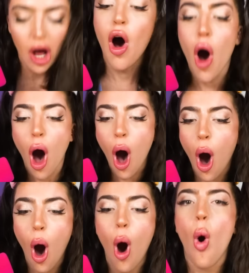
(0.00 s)

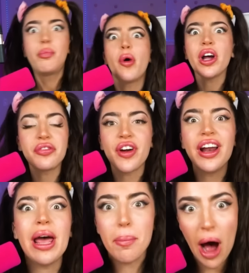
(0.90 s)

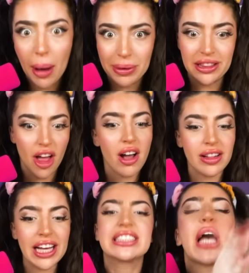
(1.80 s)
boyfriend and mom long
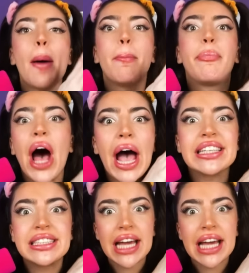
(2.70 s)
legs combined